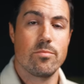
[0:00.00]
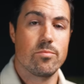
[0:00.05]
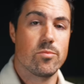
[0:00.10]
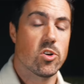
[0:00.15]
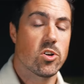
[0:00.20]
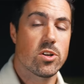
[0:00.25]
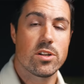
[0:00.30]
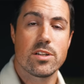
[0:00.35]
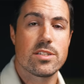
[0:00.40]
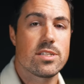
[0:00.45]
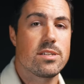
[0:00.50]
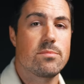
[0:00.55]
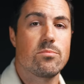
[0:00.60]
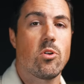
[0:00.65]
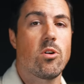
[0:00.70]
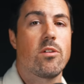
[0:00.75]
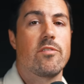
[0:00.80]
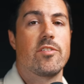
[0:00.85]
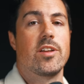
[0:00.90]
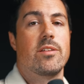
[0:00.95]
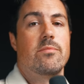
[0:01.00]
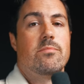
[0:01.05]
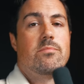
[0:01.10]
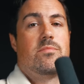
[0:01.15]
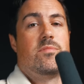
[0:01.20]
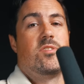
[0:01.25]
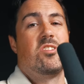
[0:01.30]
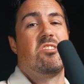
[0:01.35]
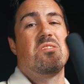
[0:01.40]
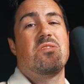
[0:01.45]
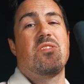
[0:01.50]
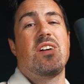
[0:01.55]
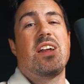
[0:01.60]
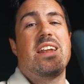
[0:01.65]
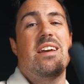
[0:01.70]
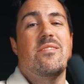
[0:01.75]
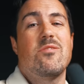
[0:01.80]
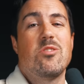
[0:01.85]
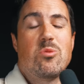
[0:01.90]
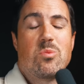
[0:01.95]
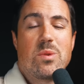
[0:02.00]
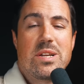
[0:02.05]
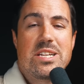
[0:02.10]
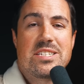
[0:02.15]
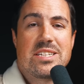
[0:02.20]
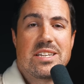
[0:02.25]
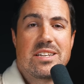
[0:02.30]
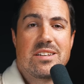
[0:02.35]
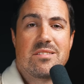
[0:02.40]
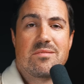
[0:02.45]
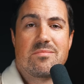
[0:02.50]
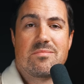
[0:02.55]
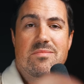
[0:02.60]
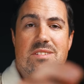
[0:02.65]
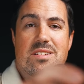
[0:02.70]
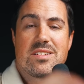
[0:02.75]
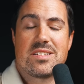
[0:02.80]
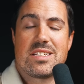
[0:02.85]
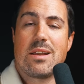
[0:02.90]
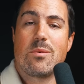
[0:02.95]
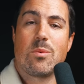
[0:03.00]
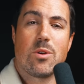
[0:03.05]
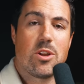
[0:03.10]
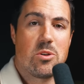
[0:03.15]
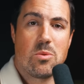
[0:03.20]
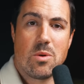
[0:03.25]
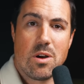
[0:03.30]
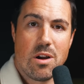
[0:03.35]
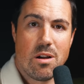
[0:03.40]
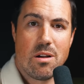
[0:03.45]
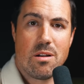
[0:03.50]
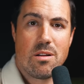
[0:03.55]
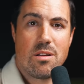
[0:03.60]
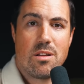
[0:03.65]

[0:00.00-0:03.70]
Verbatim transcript: you're going to see more of it. You're going to find every reason to stay where you are.